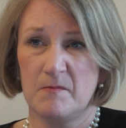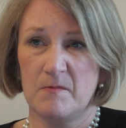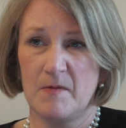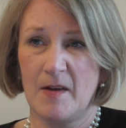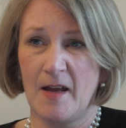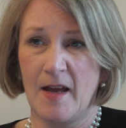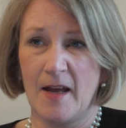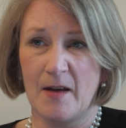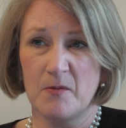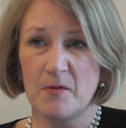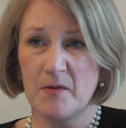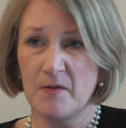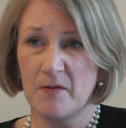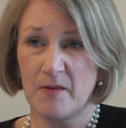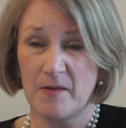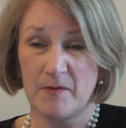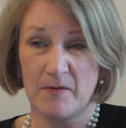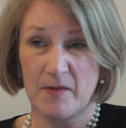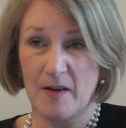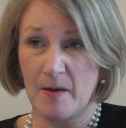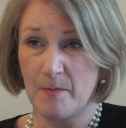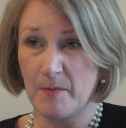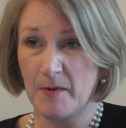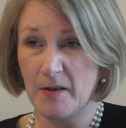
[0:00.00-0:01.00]
out of the
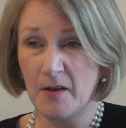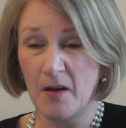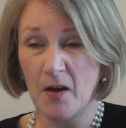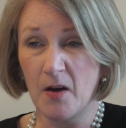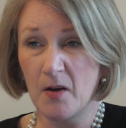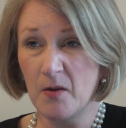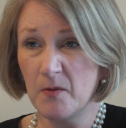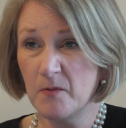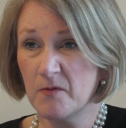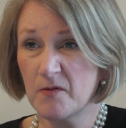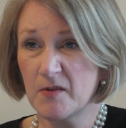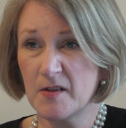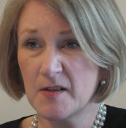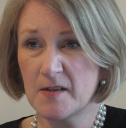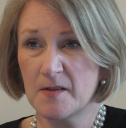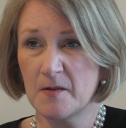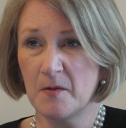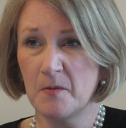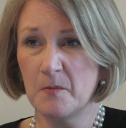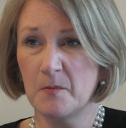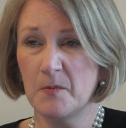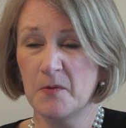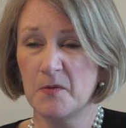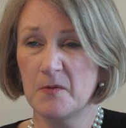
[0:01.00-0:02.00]
family home, for
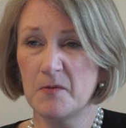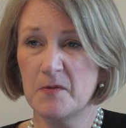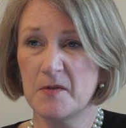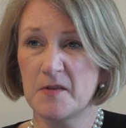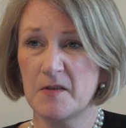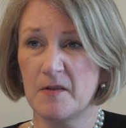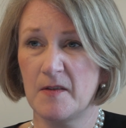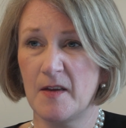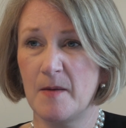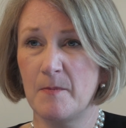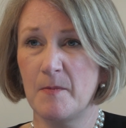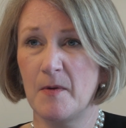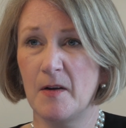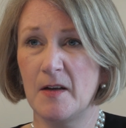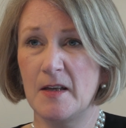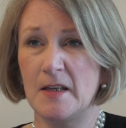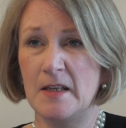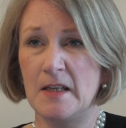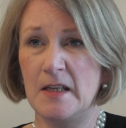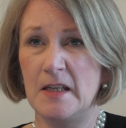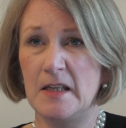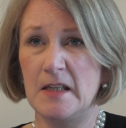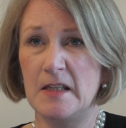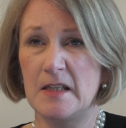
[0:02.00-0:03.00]
example, so they might
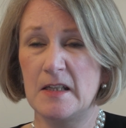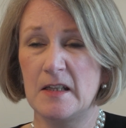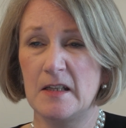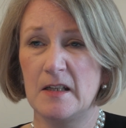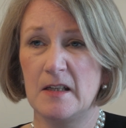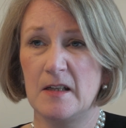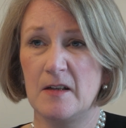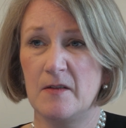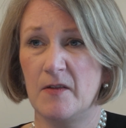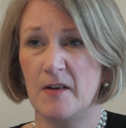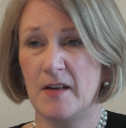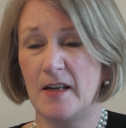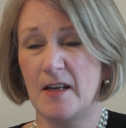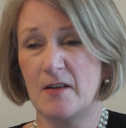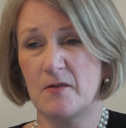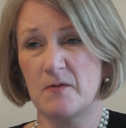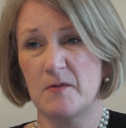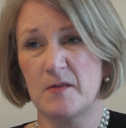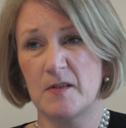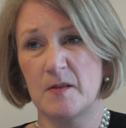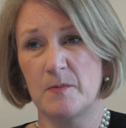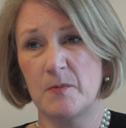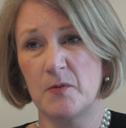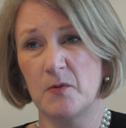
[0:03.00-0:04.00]
need financial
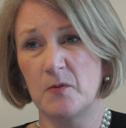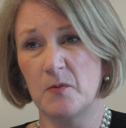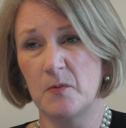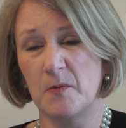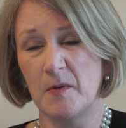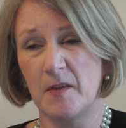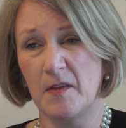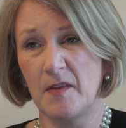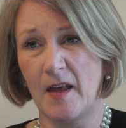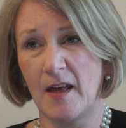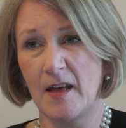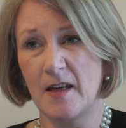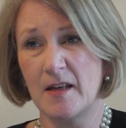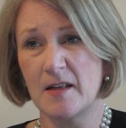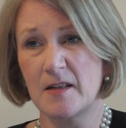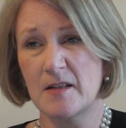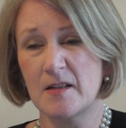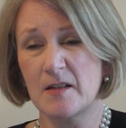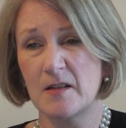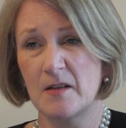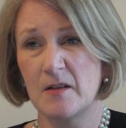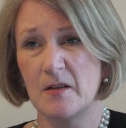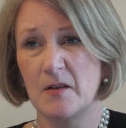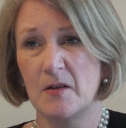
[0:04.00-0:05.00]
support with
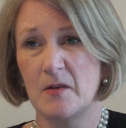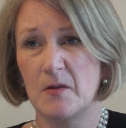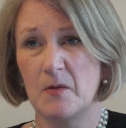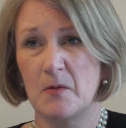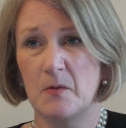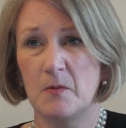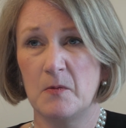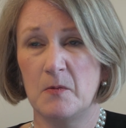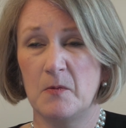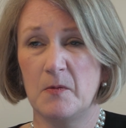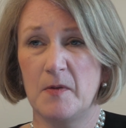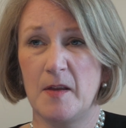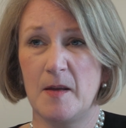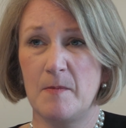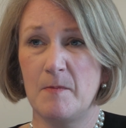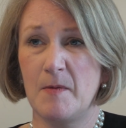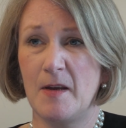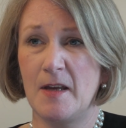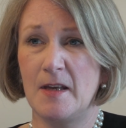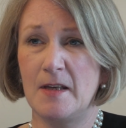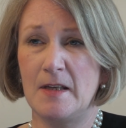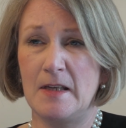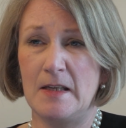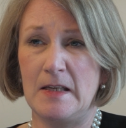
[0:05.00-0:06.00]
that, or they
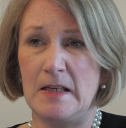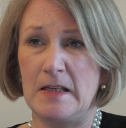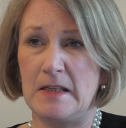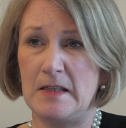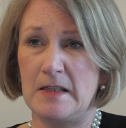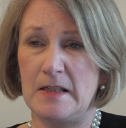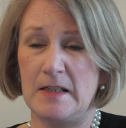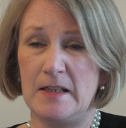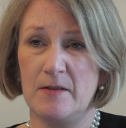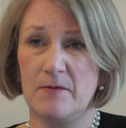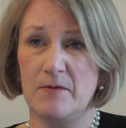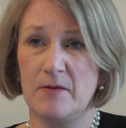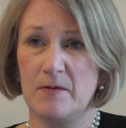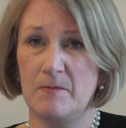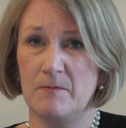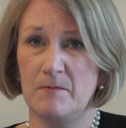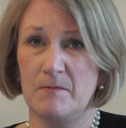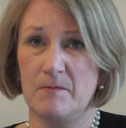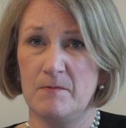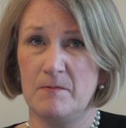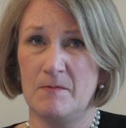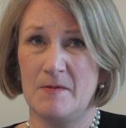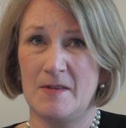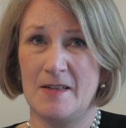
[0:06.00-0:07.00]
may need to live
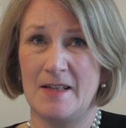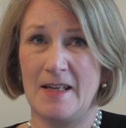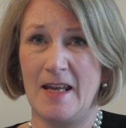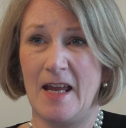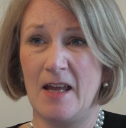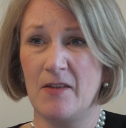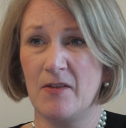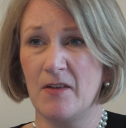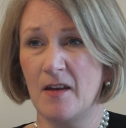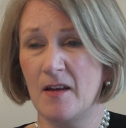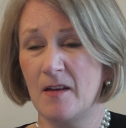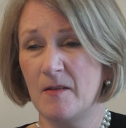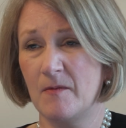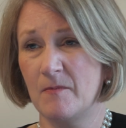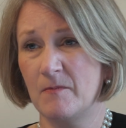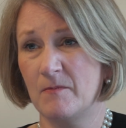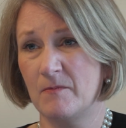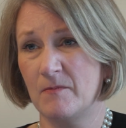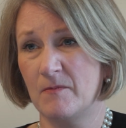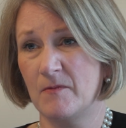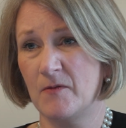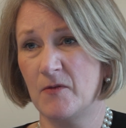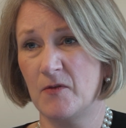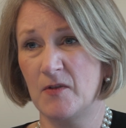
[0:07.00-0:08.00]
together
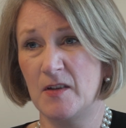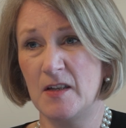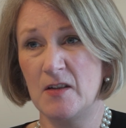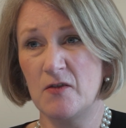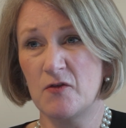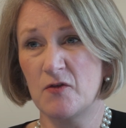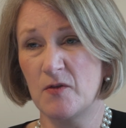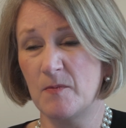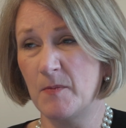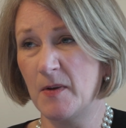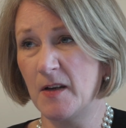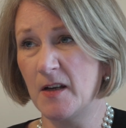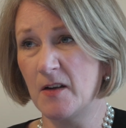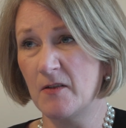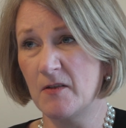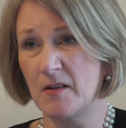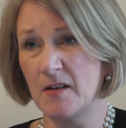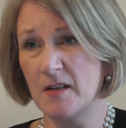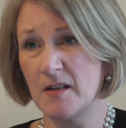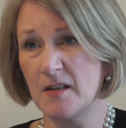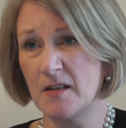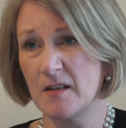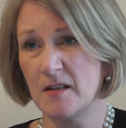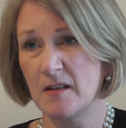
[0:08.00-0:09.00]
for an interim
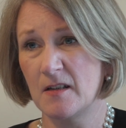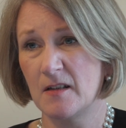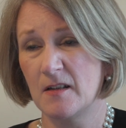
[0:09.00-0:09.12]
period,